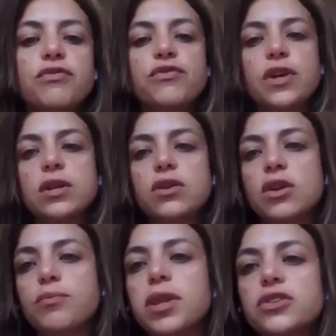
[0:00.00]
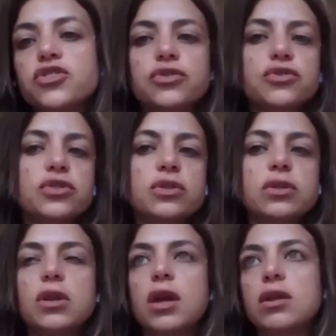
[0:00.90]
stuff and
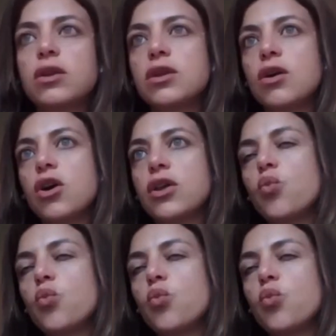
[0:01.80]
pleasures and, and,